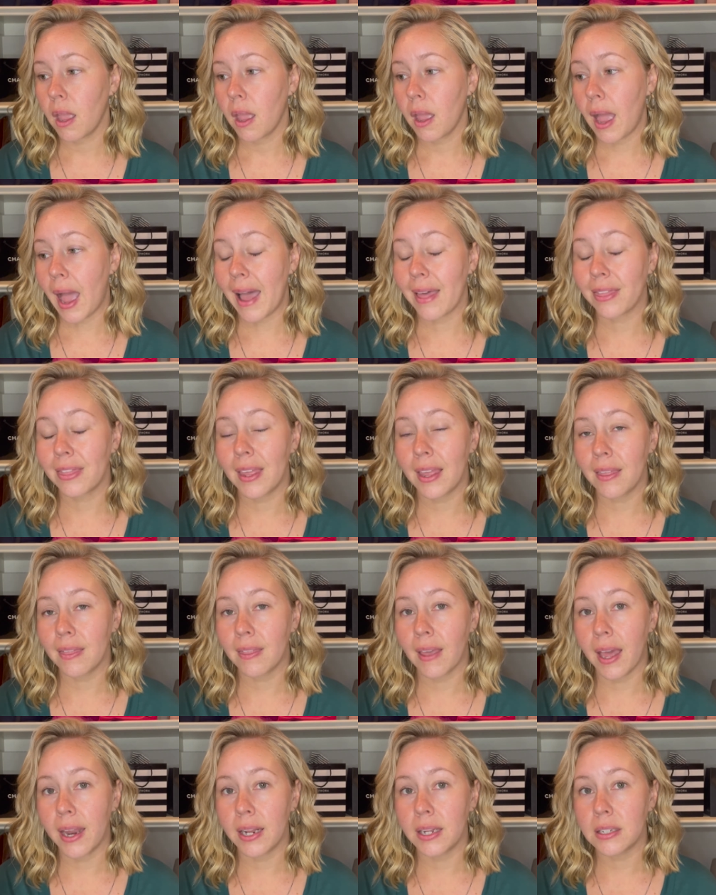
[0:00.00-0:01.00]
I think
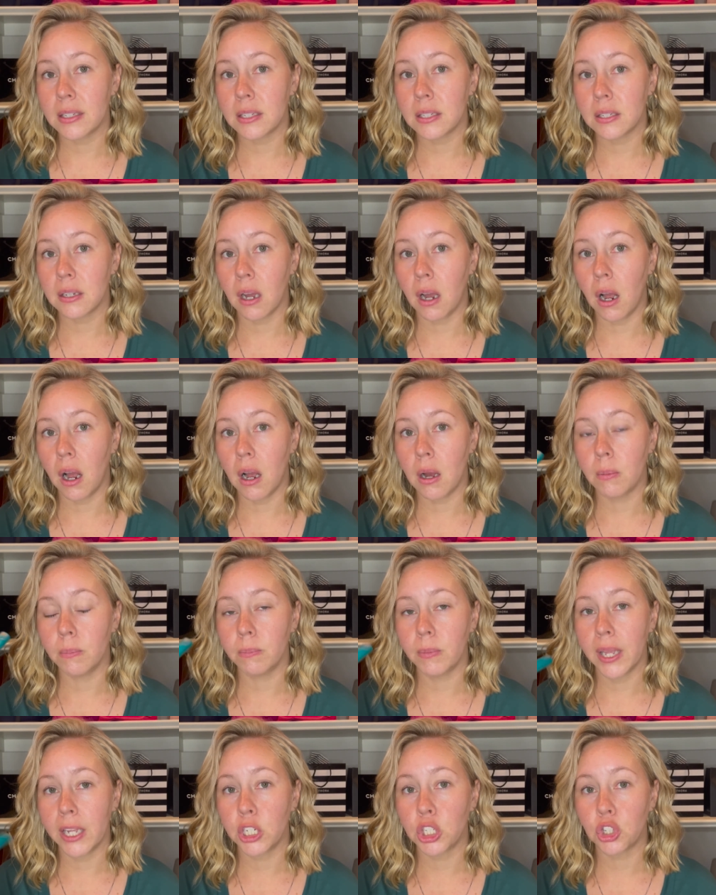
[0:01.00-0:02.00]
that it's
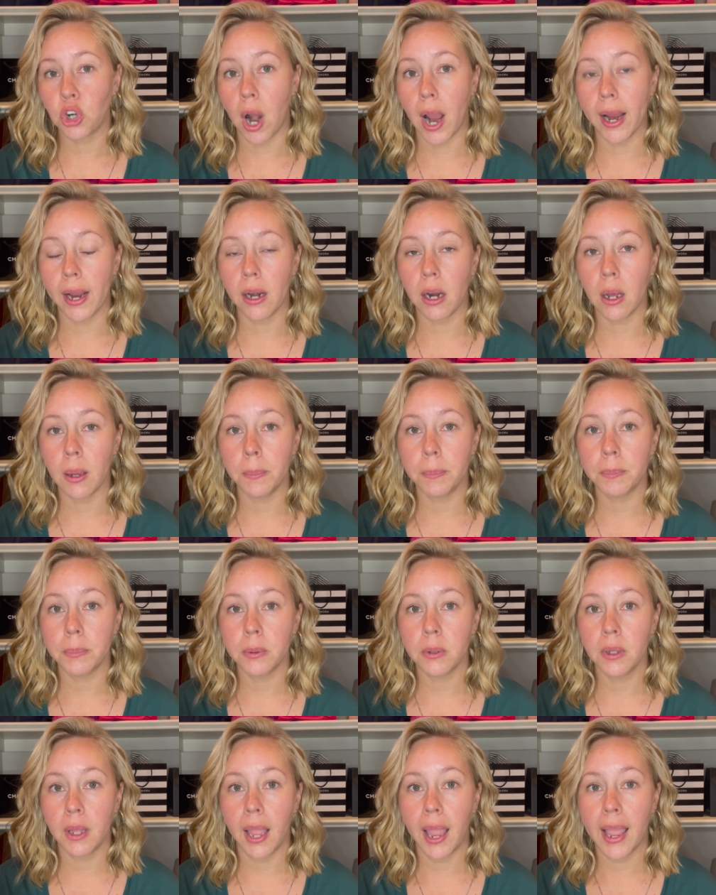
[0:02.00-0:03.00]
drying up
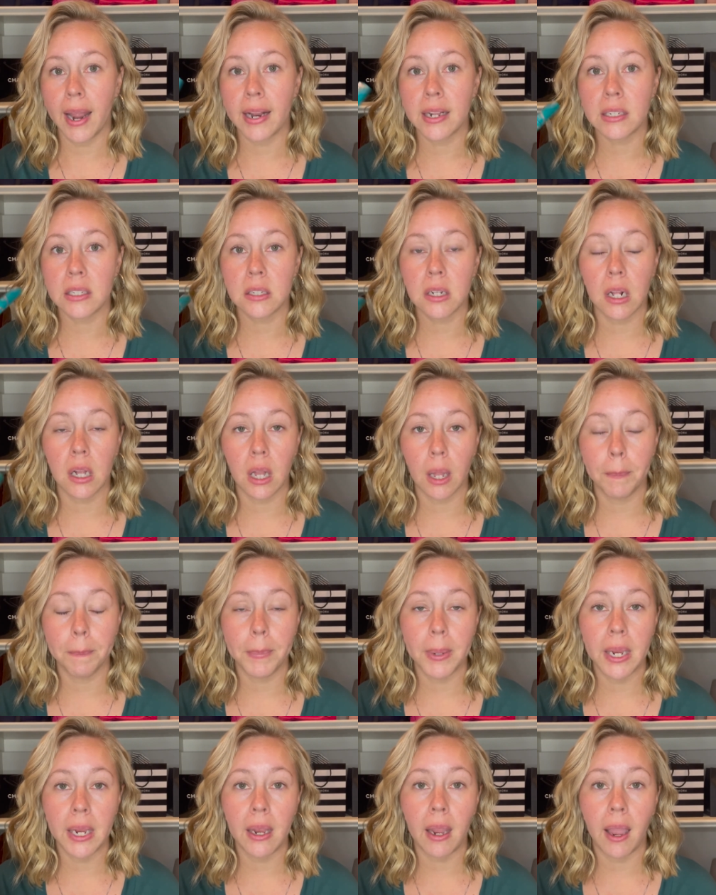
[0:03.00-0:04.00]
and it's
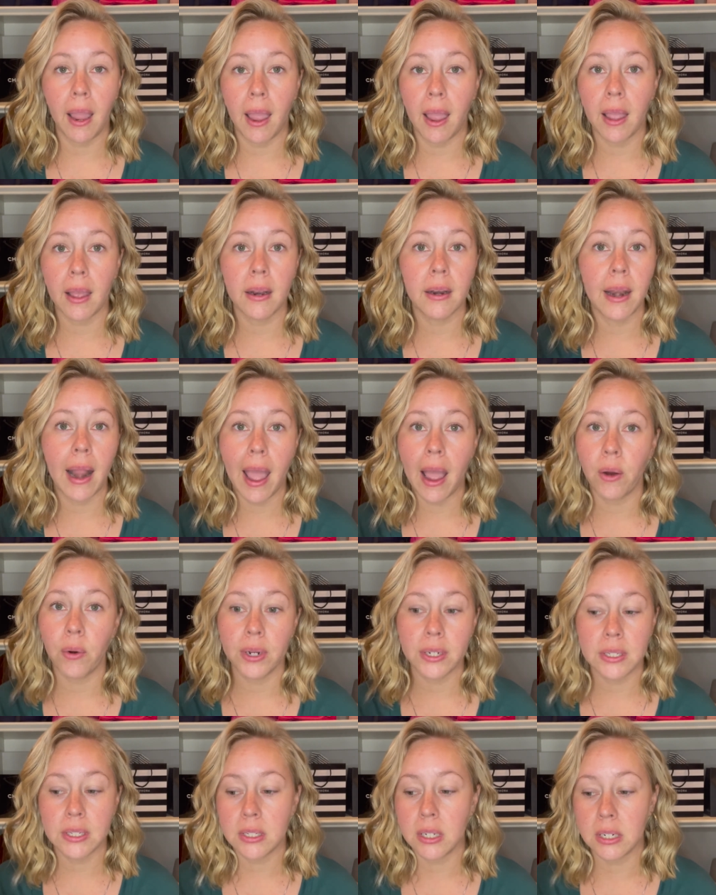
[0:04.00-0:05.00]
clumpy, and now it
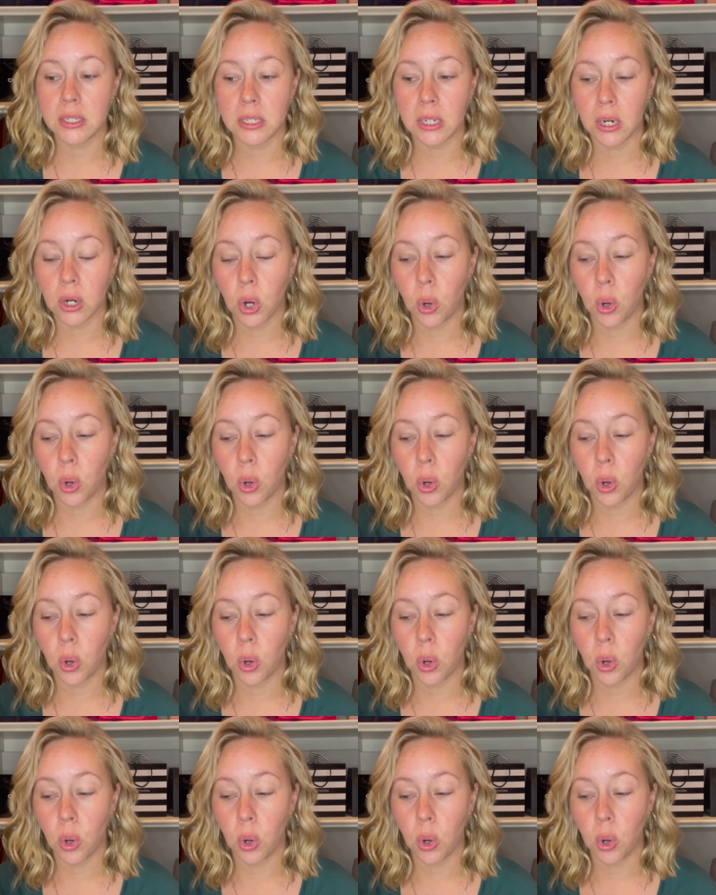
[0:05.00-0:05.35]
doesn't go